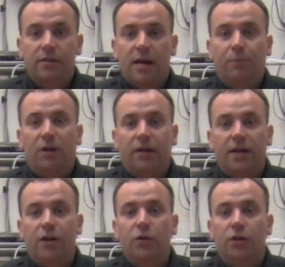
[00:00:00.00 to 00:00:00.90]
is then plugged
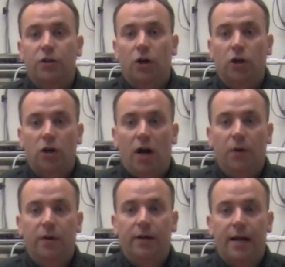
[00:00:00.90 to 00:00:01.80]
into the Turck
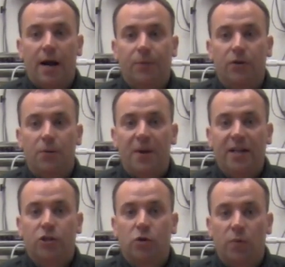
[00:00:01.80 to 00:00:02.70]
conduit adapter that
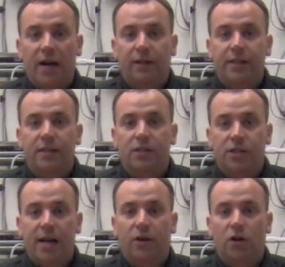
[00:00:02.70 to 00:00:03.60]
mates directly to the
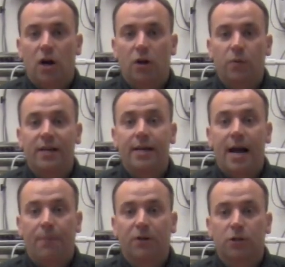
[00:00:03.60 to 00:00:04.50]
standard conduit
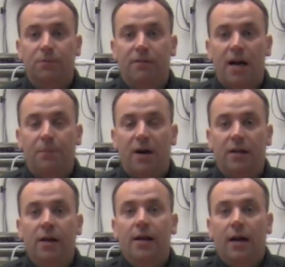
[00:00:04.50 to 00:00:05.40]
adapters provided by